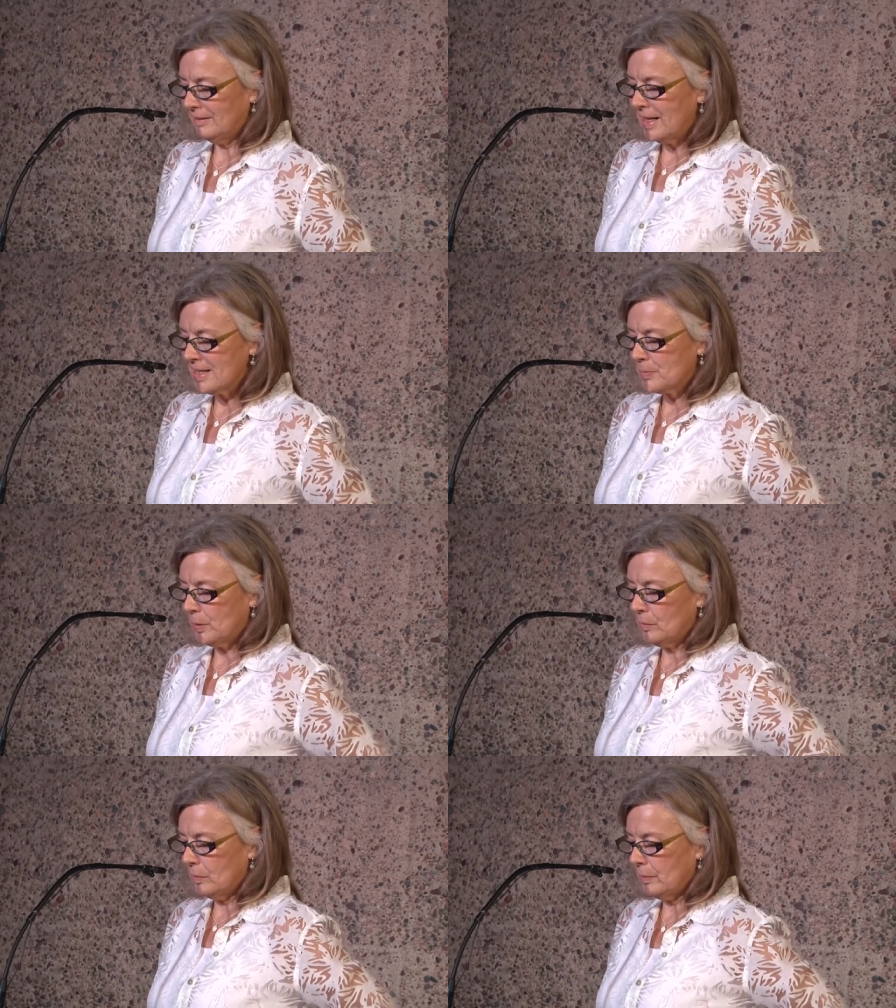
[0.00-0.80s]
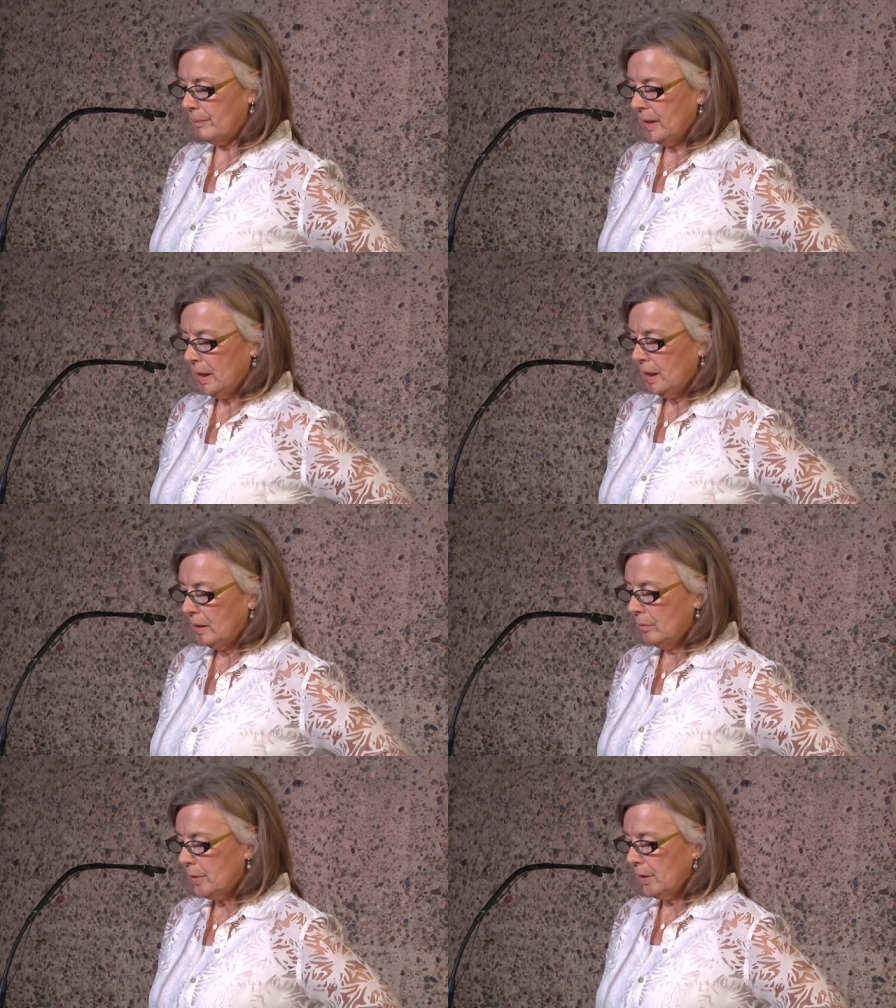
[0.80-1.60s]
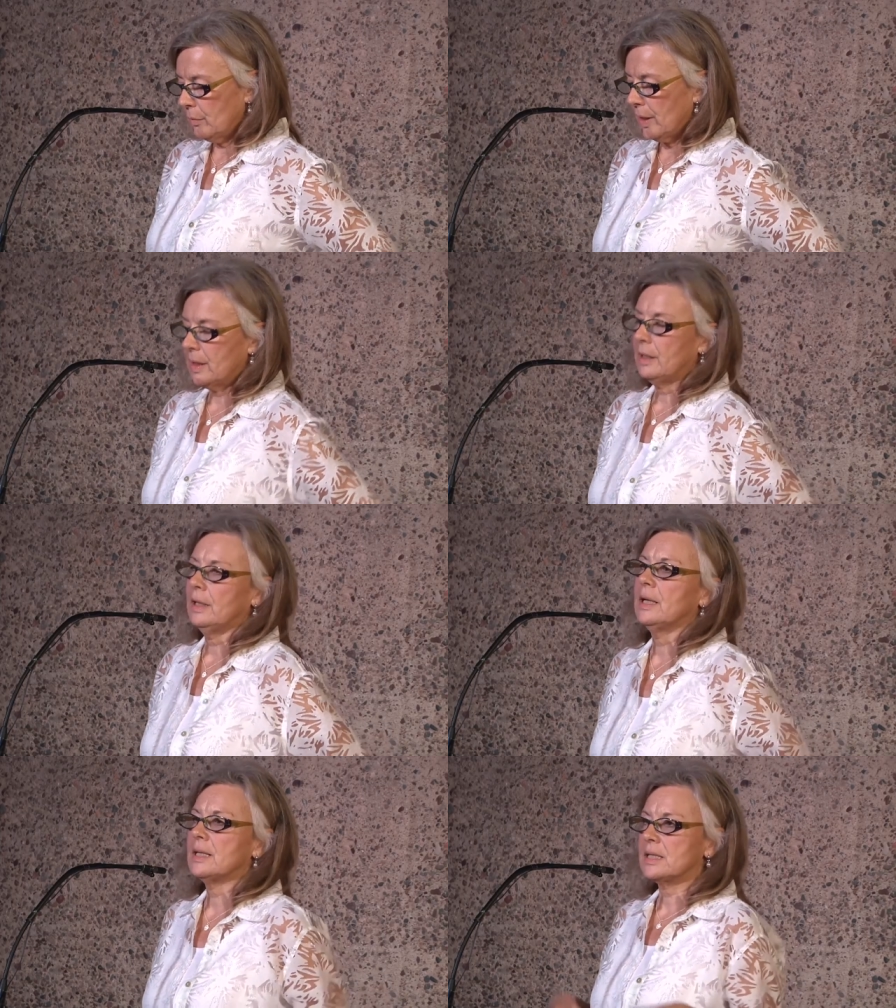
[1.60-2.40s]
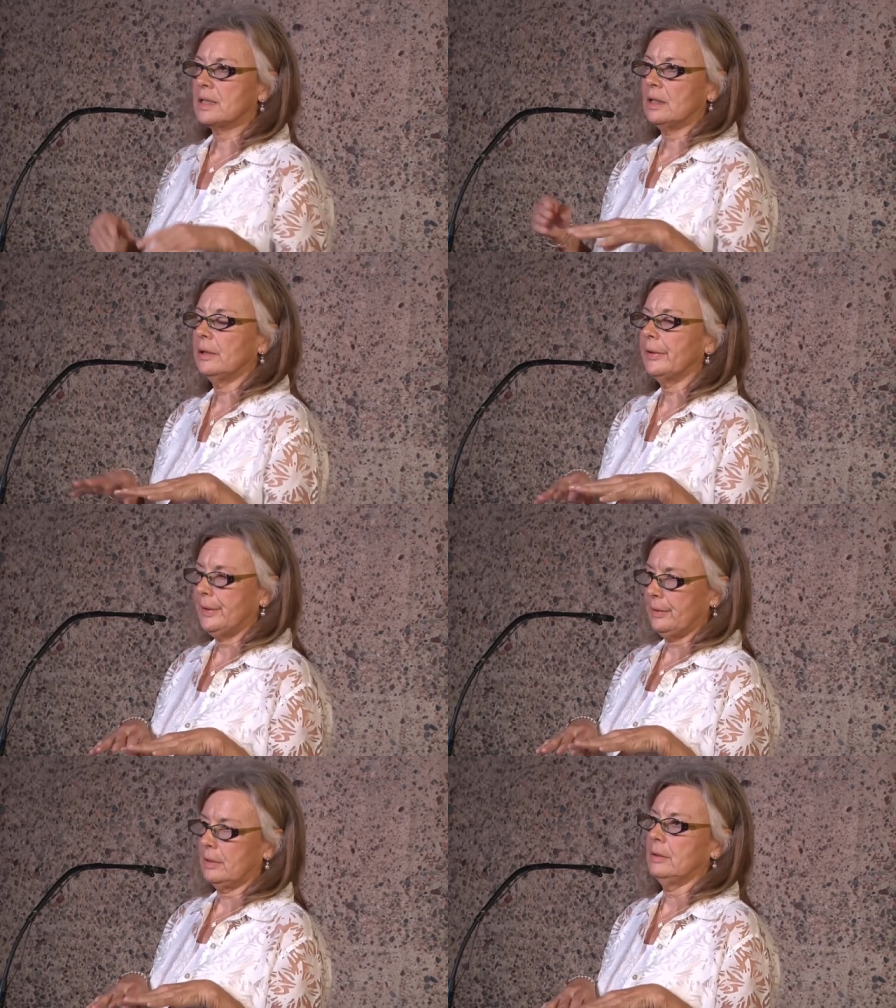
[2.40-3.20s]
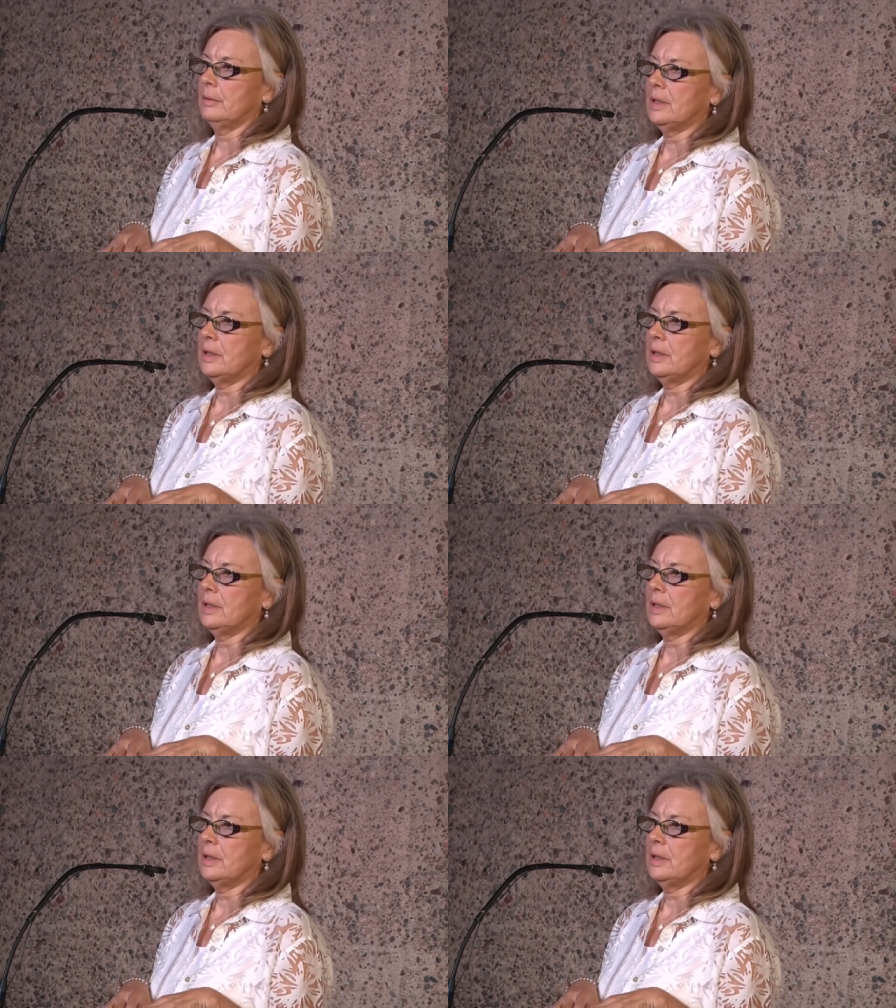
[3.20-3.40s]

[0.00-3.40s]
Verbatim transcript: last poem you might recognize that the,